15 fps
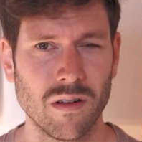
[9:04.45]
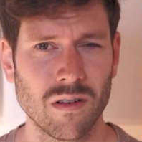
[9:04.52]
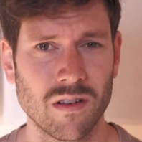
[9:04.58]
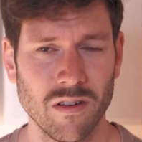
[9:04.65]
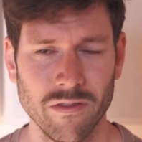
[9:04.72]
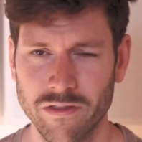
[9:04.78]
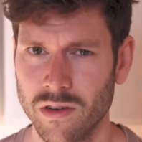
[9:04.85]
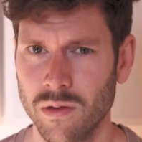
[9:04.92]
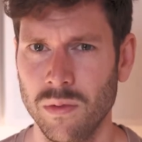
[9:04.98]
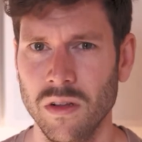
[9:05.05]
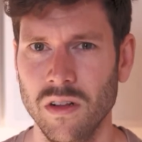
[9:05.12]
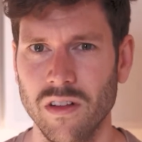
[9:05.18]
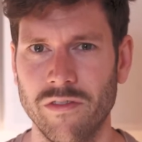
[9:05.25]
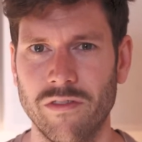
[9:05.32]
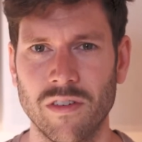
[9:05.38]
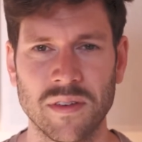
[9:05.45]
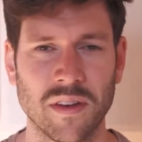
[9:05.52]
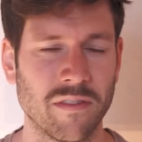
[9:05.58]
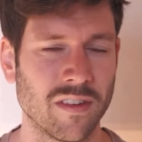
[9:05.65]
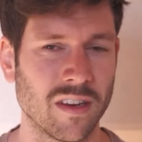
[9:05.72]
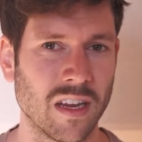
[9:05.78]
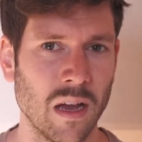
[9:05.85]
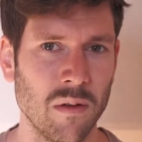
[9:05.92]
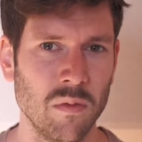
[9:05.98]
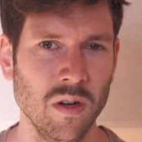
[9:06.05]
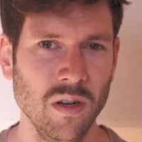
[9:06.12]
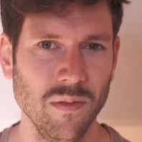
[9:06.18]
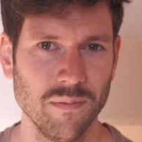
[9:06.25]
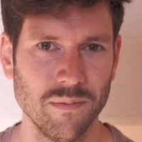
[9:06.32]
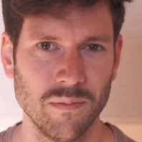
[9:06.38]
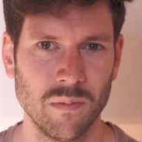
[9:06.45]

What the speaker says: uncomfortable in front of the camera,